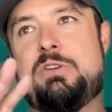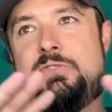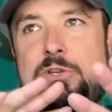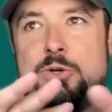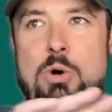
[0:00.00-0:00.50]
if
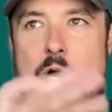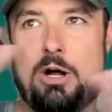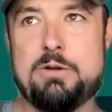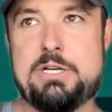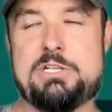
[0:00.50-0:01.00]
you
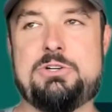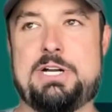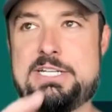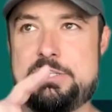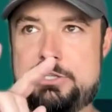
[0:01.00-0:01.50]
all could
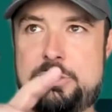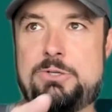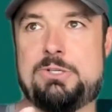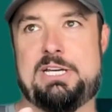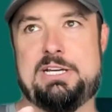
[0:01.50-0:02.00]
address
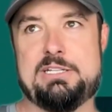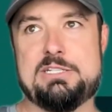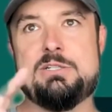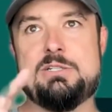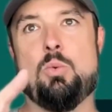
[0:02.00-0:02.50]
two
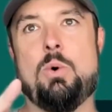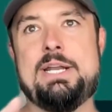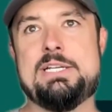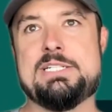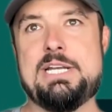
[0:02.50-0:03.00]
things one
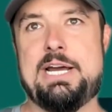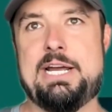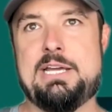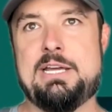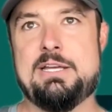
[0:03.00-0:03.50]
is
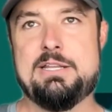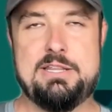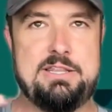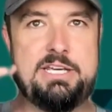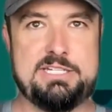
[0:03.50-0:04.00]
like
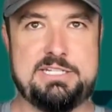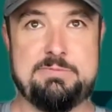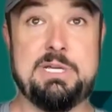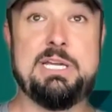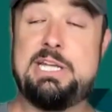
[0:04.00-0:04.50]

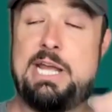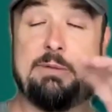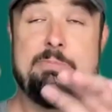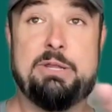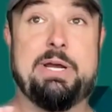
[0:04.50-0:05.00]
this it, and
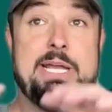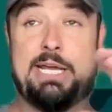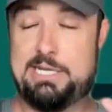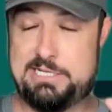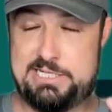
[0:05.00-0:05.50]
by the way
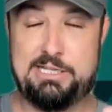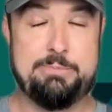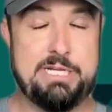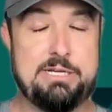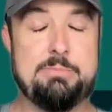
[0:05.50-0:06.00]
it is a
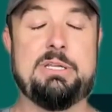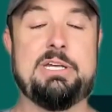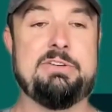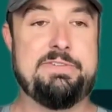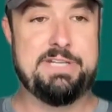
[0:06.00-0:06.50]
limiting
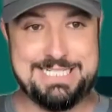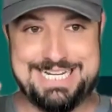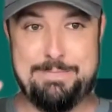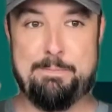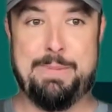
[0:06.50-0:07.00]
belief it is
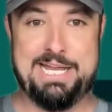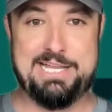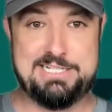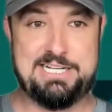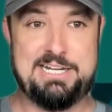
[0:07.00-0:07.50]
a
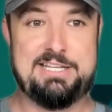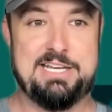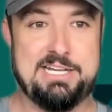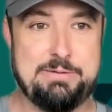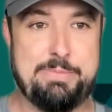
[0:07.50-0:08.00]
mindset
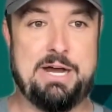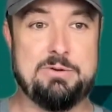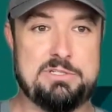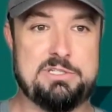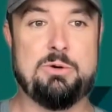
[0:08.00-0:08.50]
thing
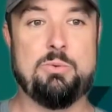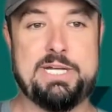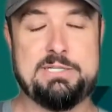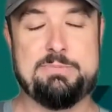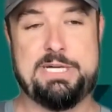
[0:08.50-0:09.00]
about don't
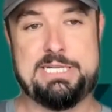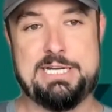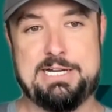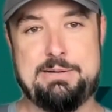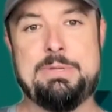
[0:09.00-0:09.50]
waste my
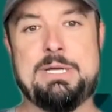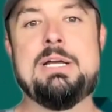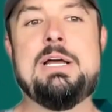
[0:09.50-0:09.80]
time